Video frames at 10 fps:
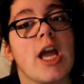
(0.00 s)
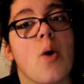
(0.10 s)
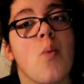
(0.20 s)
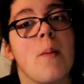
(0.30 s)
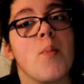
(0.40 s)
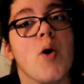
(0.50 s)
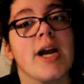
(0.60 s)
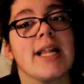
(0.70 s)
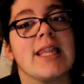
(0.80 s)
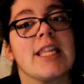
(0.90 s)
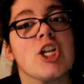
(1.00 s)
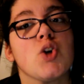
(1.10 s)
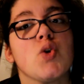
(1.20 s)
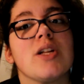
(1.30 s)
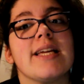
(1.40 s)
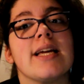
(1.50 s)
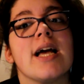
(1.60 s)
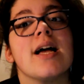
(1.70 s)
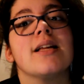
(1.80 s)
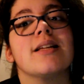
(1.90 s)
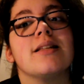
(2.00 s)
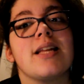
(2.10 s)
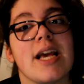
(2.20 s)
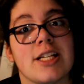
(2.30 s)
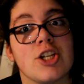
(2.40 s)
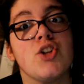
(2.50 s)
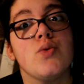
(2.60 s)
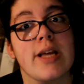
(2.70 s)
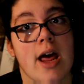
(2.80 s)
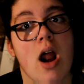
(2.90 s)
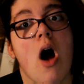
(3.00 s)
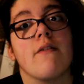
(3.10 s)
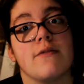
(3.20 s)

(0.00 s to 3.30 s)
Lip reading: at one point literally takes a dude's head off.